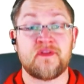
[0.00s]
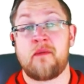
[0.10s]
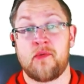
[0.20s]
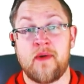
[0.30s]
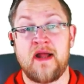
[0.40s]

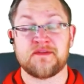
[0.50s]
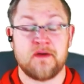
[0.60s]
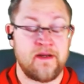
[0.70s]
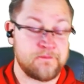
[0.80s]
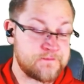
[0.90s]
Double Razz,
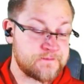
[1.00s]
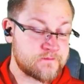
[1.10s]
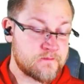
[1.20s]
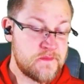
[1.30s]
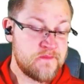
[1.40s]
right?
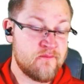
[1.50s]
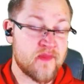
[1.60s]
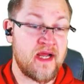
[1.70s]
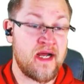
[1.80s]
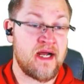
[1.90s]

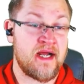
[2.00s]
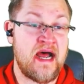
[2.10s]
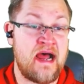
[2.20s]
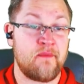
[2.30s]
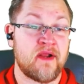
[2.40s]

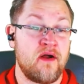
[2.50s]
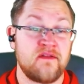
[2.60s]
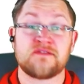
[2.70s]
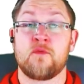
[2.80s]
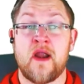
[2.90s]
I would call
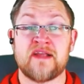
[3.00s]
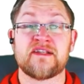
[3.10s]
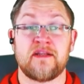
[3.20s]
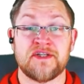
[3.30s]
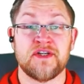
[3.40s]
this
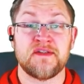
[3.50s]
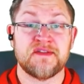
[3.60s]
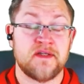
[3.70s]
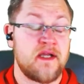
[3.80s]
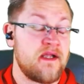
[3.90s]

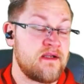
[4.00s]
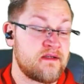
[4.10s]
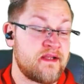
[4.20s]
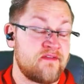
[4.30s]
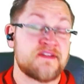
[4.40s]
Razzalicious
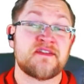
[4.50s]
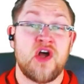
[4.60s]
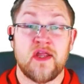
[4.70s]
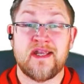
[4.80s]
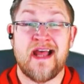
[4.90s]
and give it a
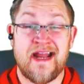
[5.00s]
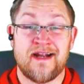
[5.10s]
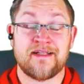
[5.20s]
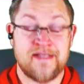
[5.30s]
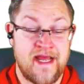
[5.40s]
solid 9
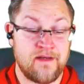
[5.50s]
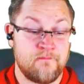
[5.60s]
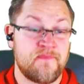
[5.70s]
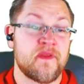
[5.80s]
out of 10.